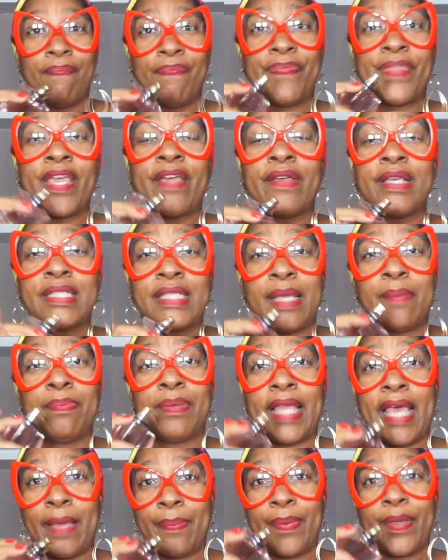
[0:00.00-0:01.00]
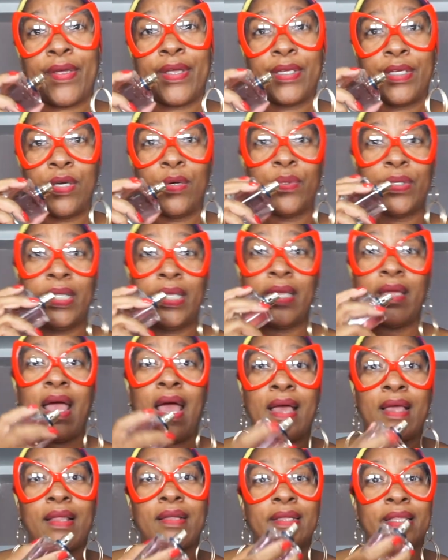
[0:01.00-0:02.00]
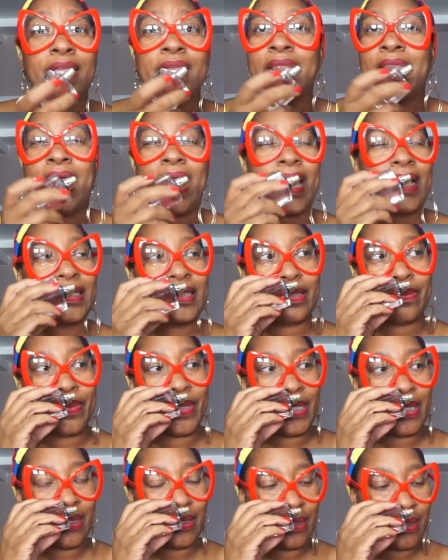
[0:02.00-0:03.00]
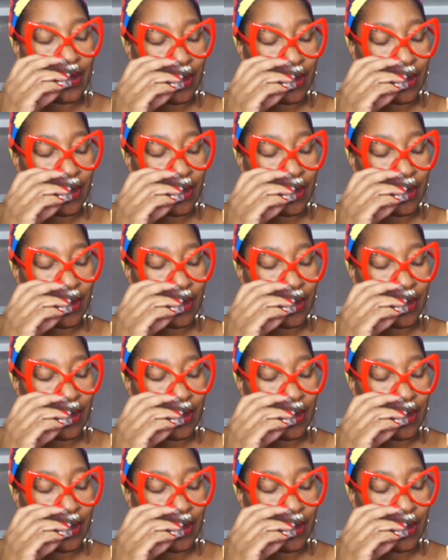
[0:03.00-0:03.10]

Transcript: There is a blackberry note in here. I, it has to be.